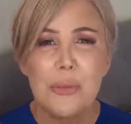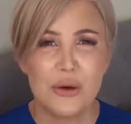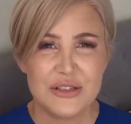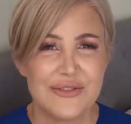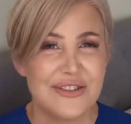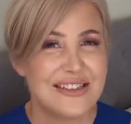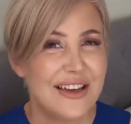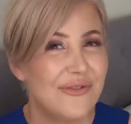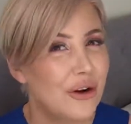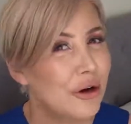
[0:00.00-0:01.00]
most of us
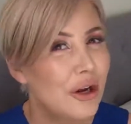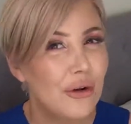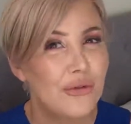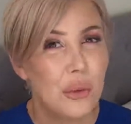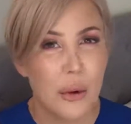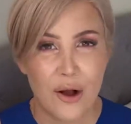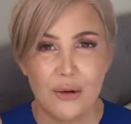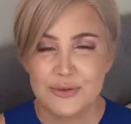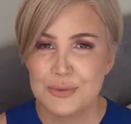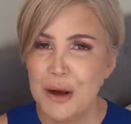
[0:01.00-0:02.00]
get very
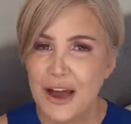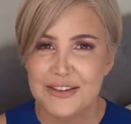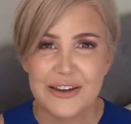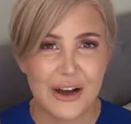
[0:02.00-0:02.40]
overwhelmed by the